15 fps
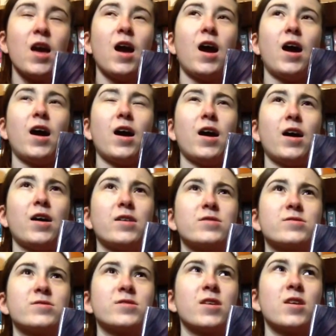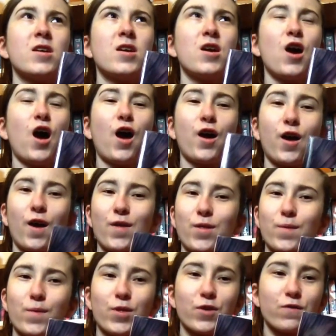And I, they
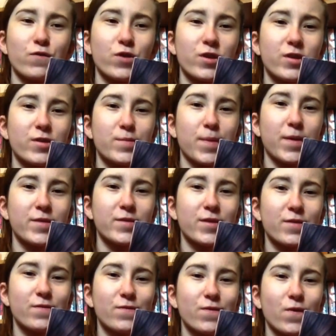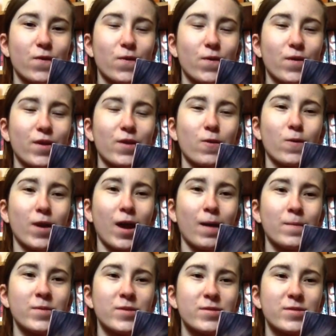were like really expensive like on
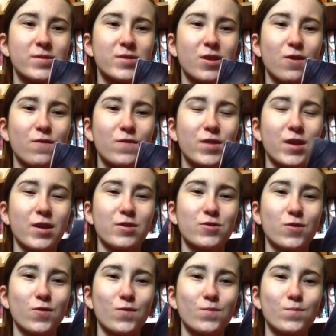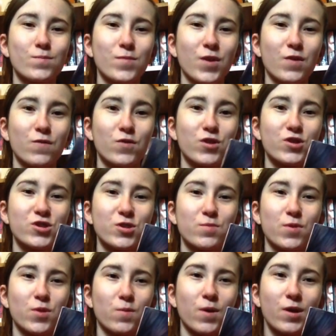Amazon and stuff, and then I saw them like really cheap
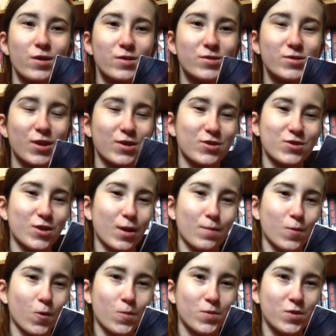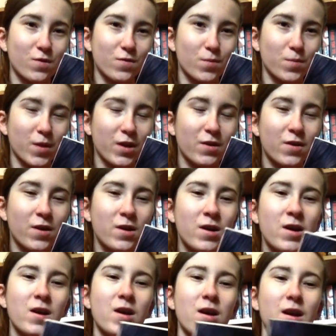on the book, so I just grabbed copies of them there.
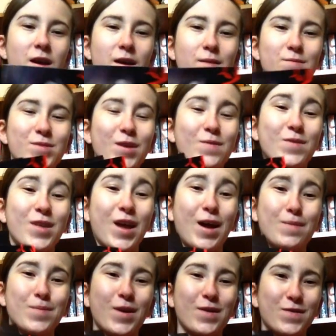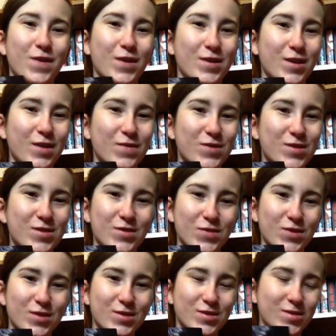Um, so I'm really happy I finally have the
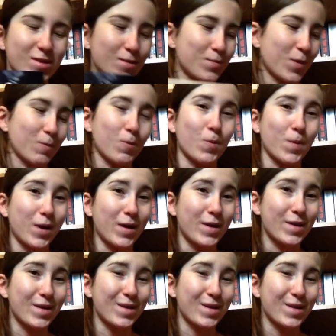series and paperback.